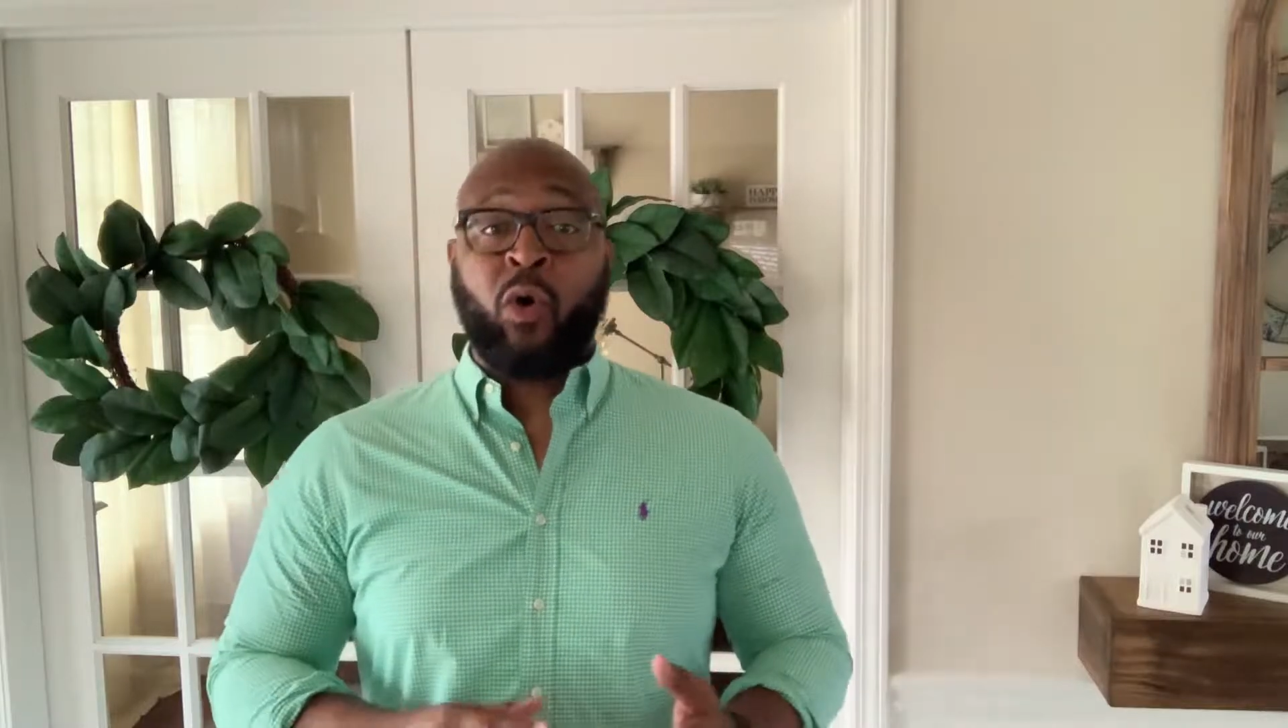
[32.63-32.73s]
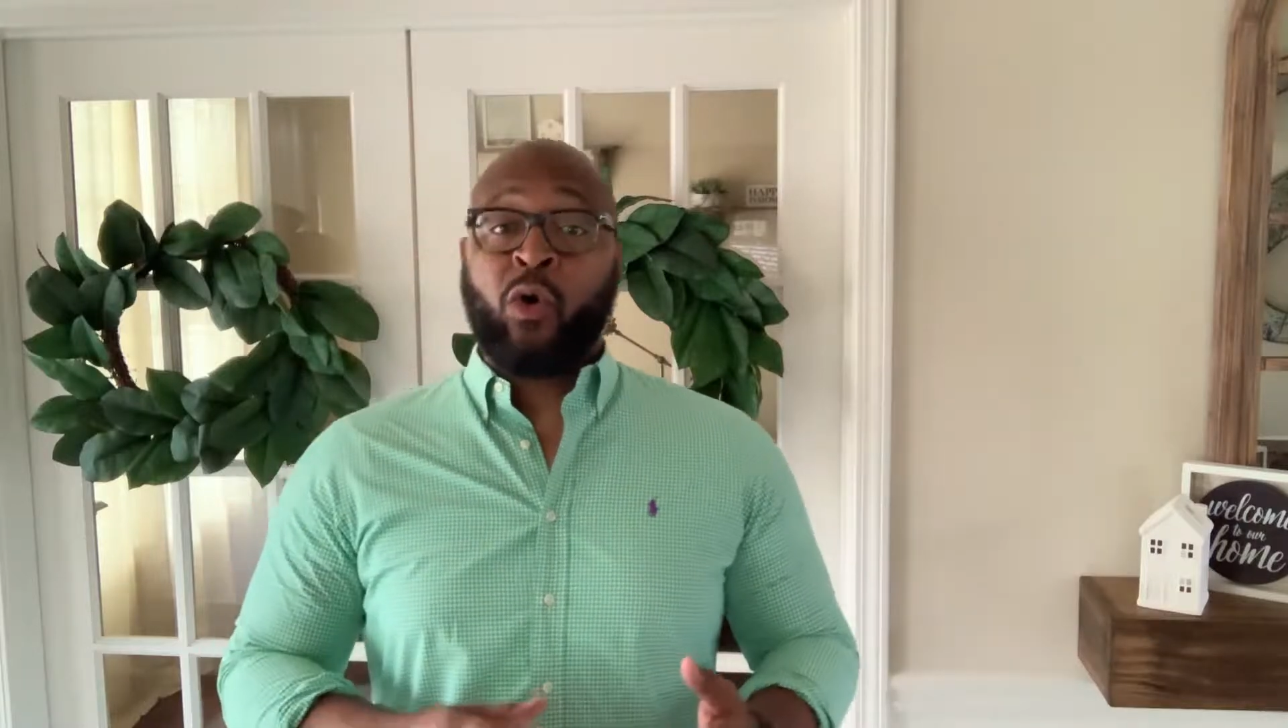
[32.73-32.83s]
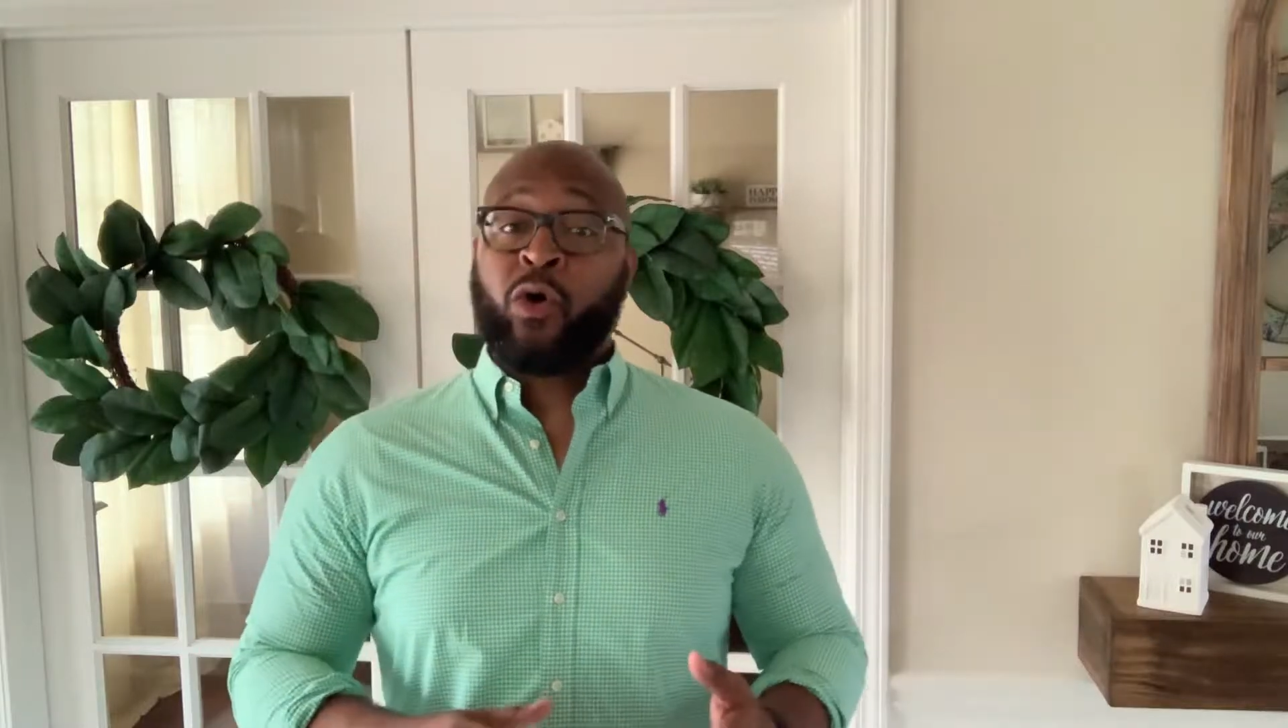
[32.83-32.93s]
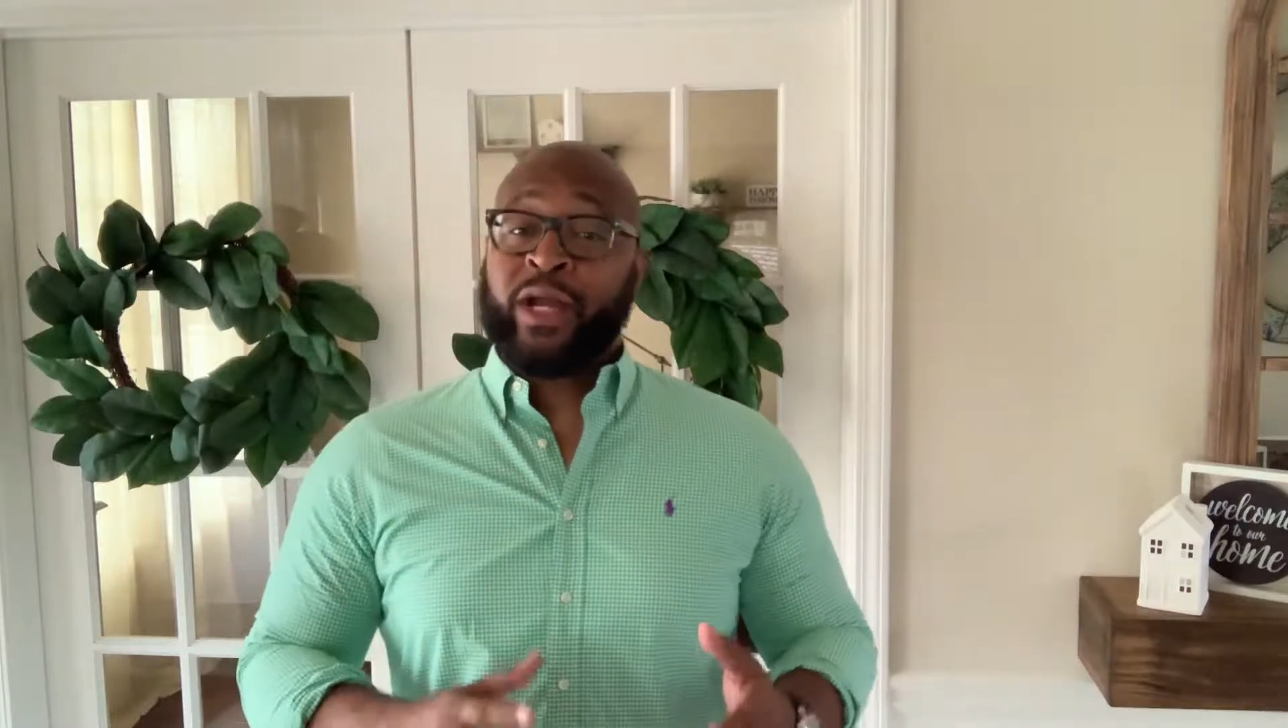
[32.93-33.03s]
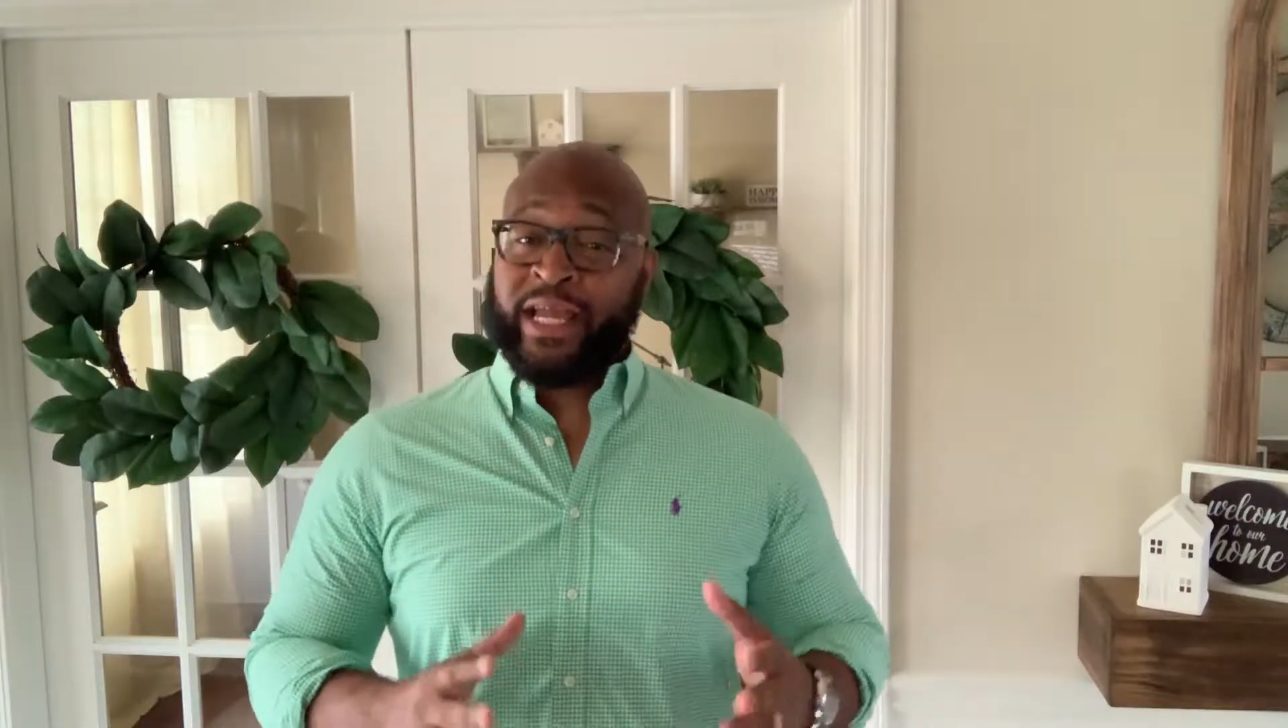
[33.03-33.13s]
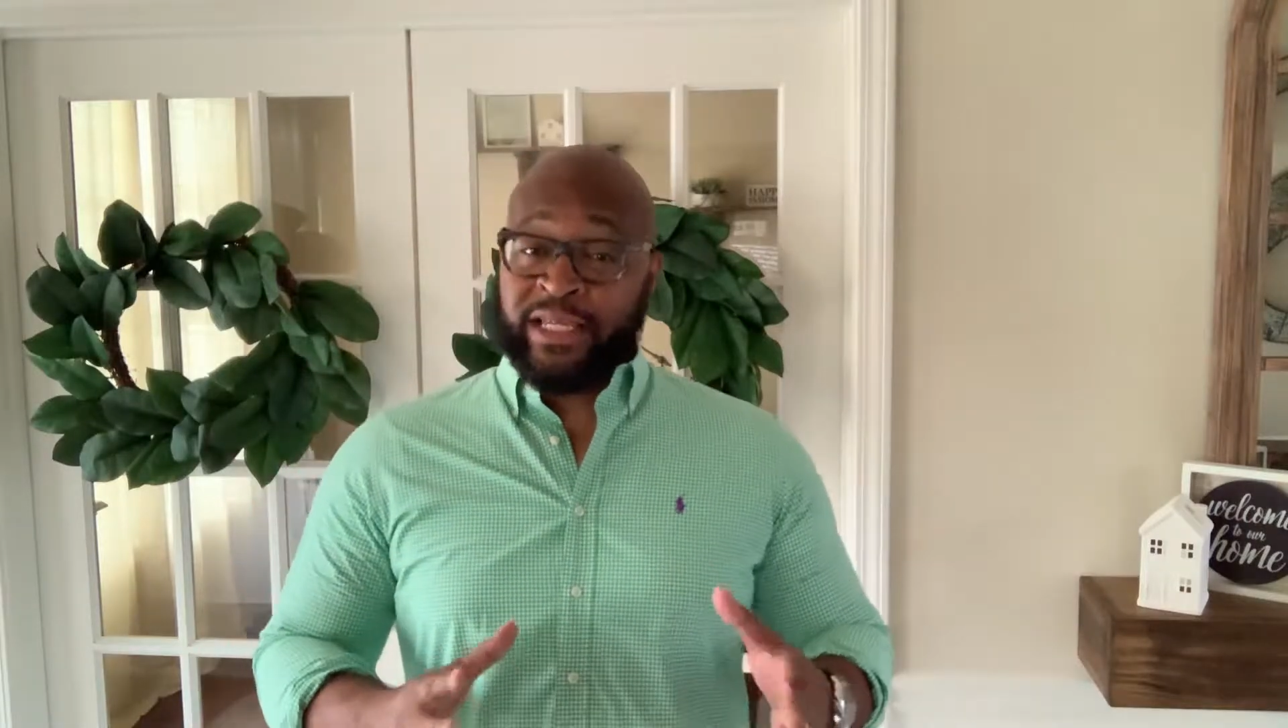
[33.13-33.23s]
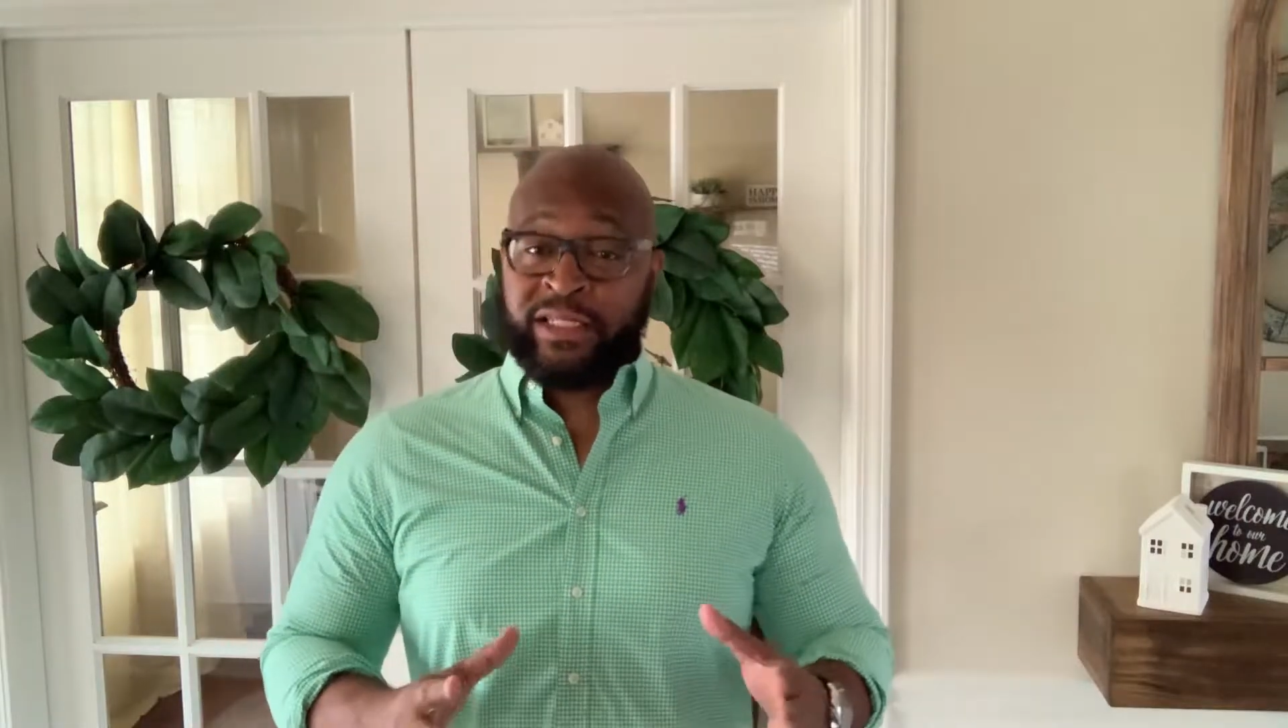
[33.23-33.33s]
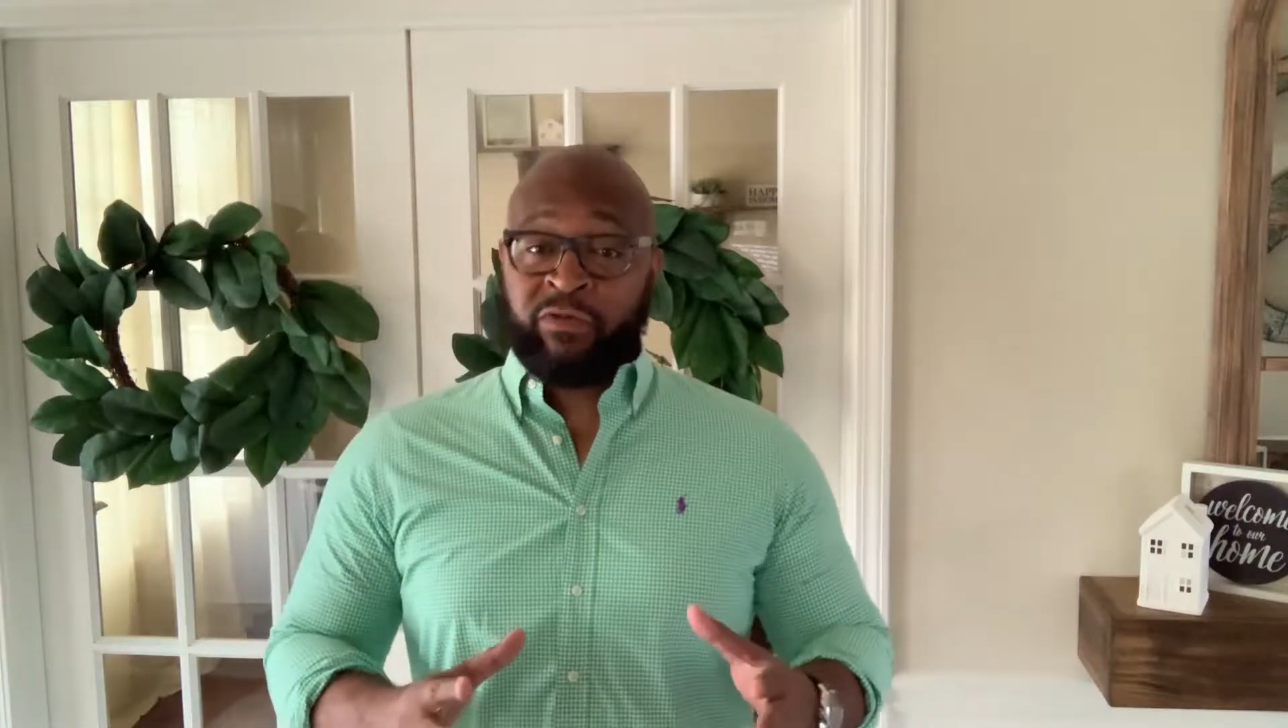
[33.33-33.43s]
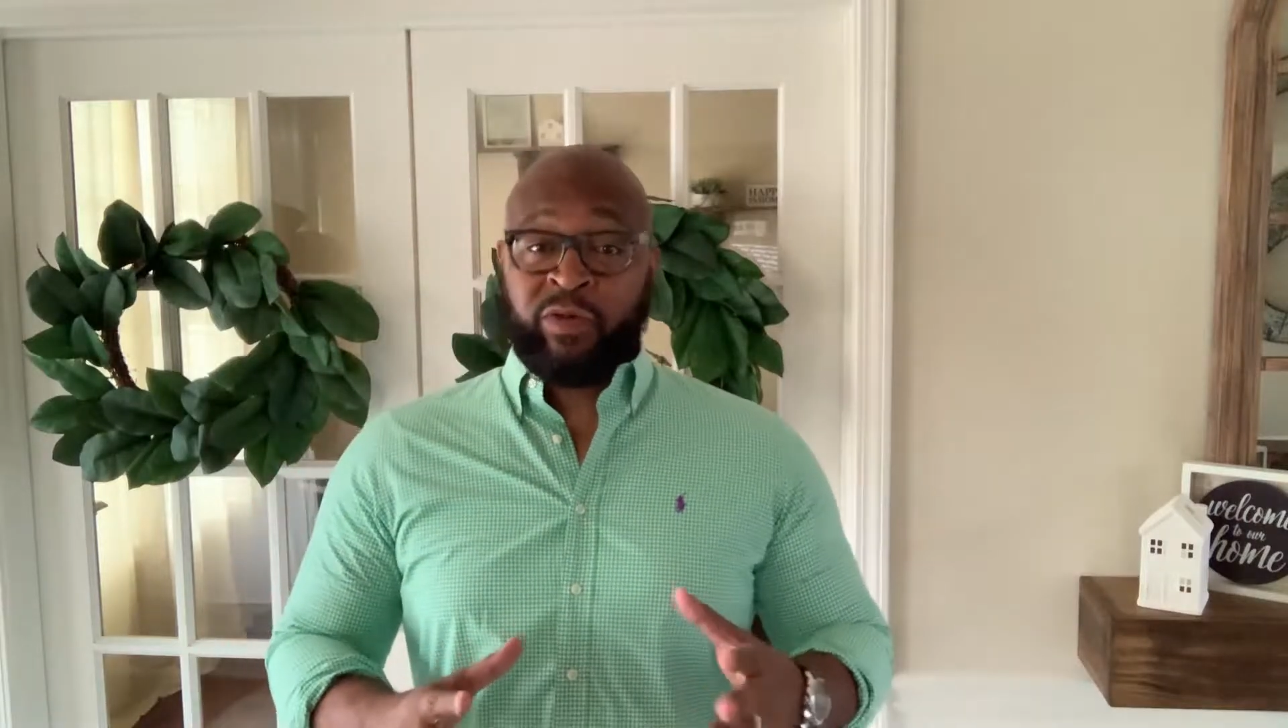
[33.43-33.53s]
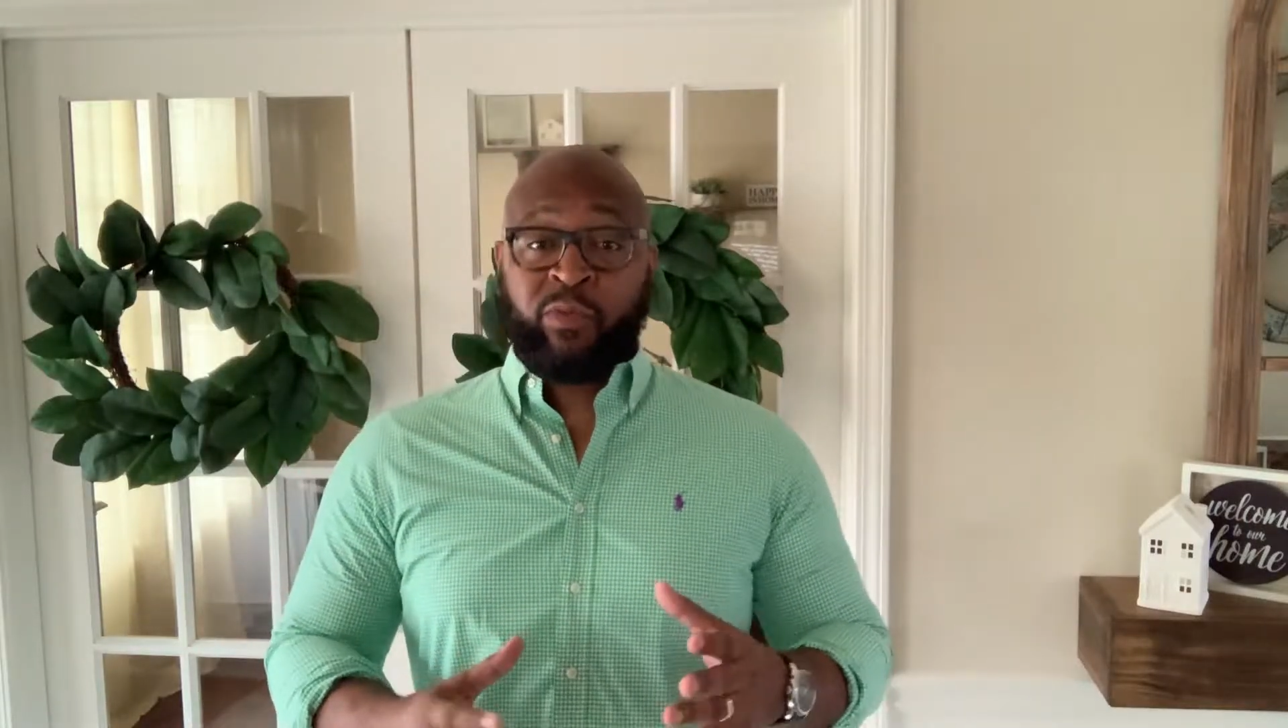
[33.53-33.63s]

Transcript: or isn't